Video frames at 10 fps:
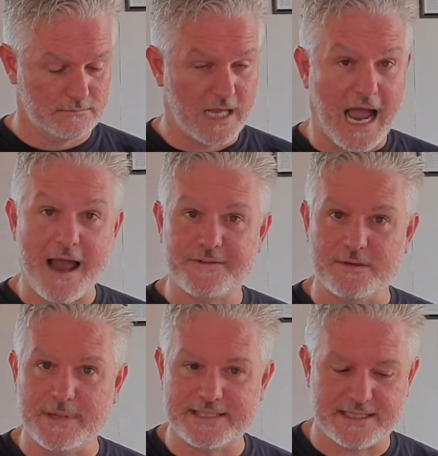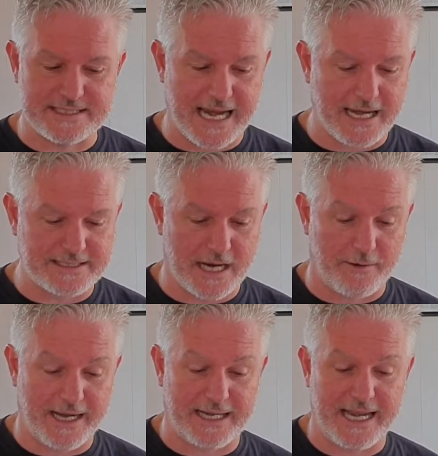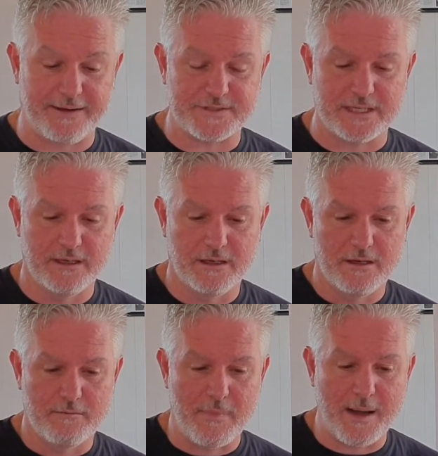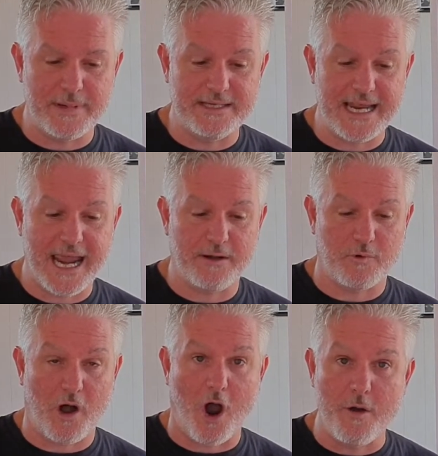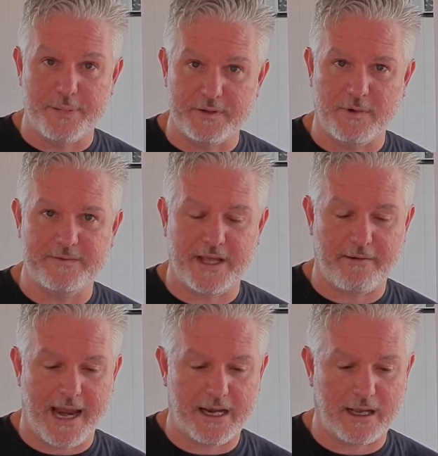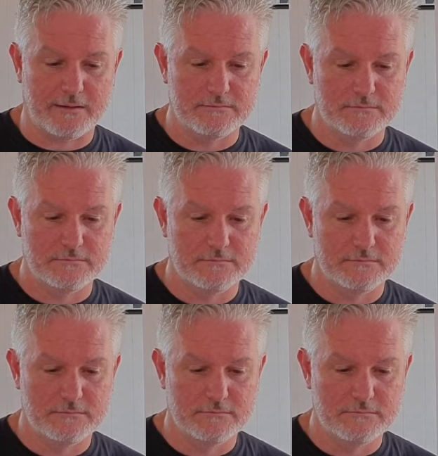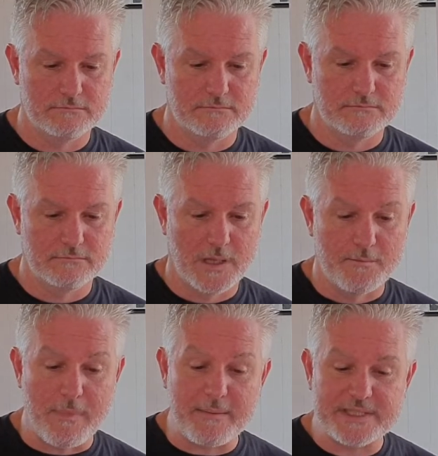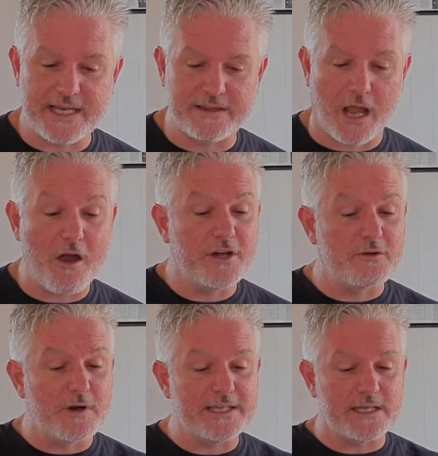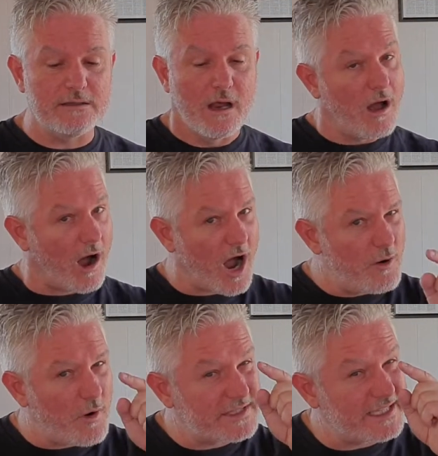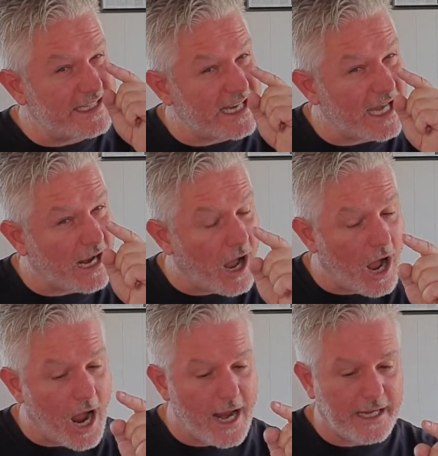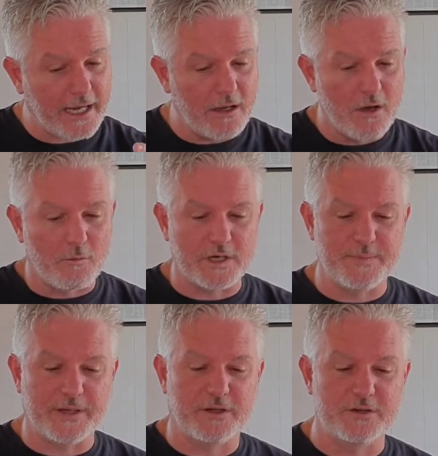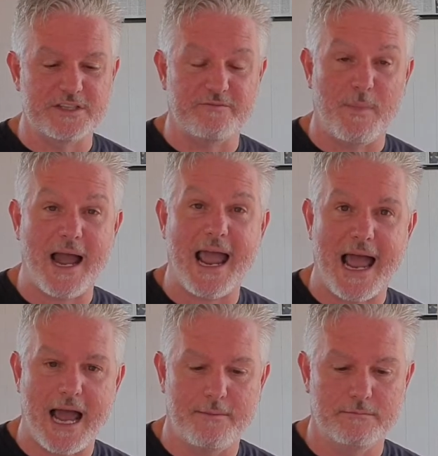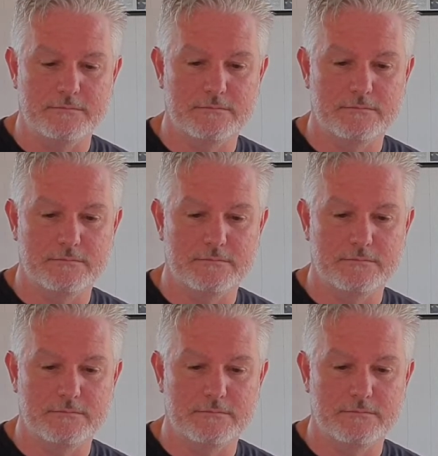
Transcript: After Mrs Tantal had left, Mum and Dad were open with their anger. Mum said the only reason I wasn't getting a hiding was because of my arm.